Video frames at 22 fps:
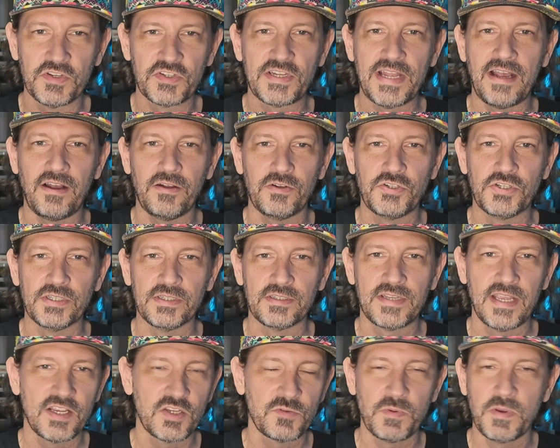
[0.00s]
nostalgia.
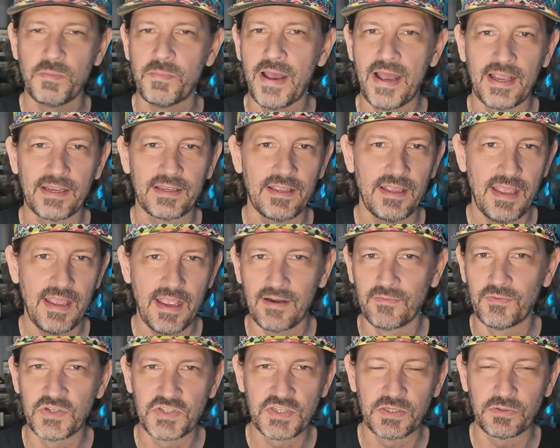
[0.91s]
It takes me back
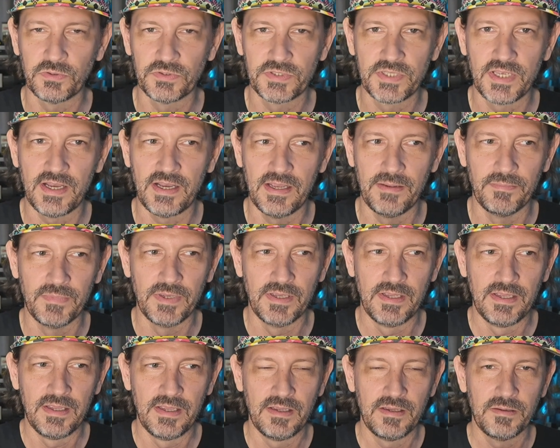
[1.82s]
every single time.
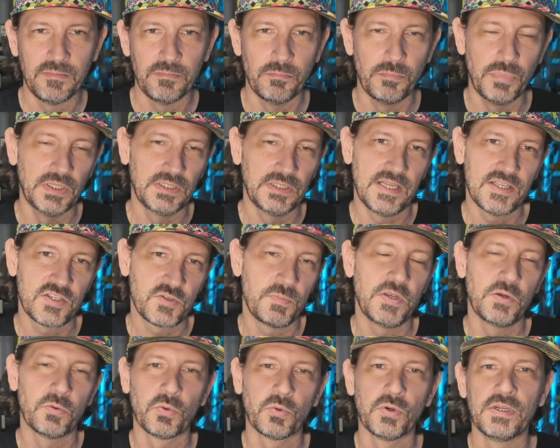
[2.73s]
But let's
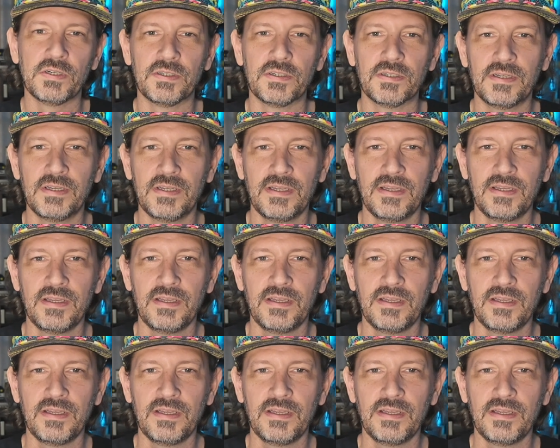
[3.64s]
be real.